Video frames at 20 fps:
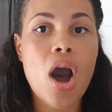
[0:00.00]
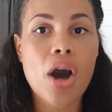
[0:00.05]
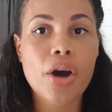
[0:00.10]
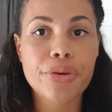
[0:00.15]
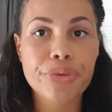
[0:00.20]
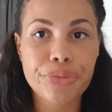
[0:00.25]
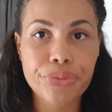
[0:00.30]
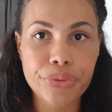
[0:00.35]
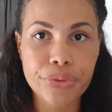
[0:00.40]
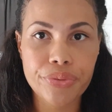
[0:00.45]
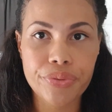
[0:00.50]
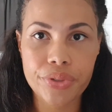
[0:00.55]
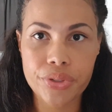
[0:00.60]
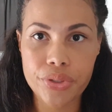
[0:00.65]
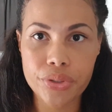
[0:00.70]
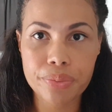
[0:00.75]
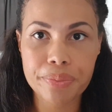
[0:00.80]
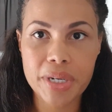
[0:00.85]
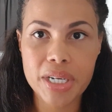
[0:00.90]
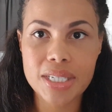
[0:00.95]
on food for
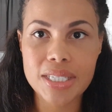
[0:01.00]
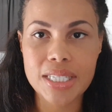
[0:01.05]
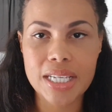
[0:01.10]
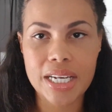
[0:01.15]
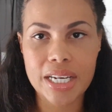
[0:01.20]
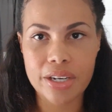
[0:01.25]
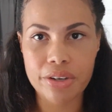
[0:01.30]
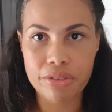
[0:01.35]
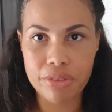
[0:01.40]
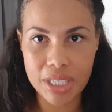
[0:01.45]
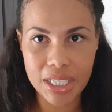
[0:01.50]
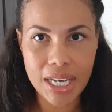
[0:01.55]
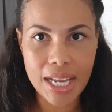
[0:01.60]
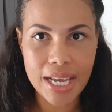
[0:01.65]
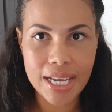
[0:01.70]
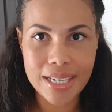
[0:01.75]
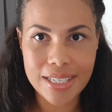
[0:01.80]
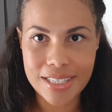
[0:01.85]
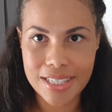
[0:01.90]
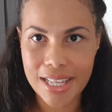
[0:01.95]
2 months, and I
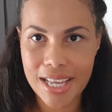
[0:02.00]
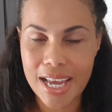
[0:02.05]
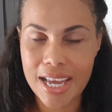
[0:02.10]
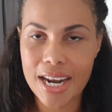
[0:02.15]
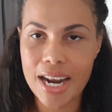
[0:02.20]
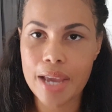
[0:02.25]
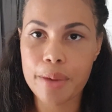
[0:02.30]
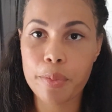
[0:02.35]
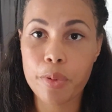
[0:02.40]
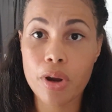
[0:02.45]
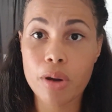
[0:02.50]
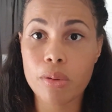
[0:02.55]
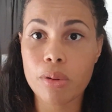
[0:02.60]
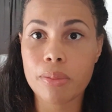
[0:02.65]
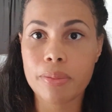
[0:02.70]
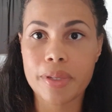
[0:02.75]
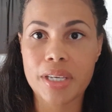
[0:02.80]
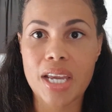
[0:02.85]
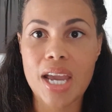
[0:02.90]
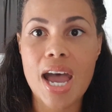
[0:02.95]
realized that I
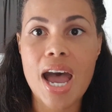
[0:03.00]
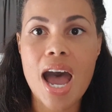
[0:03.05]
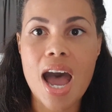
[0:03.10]
probably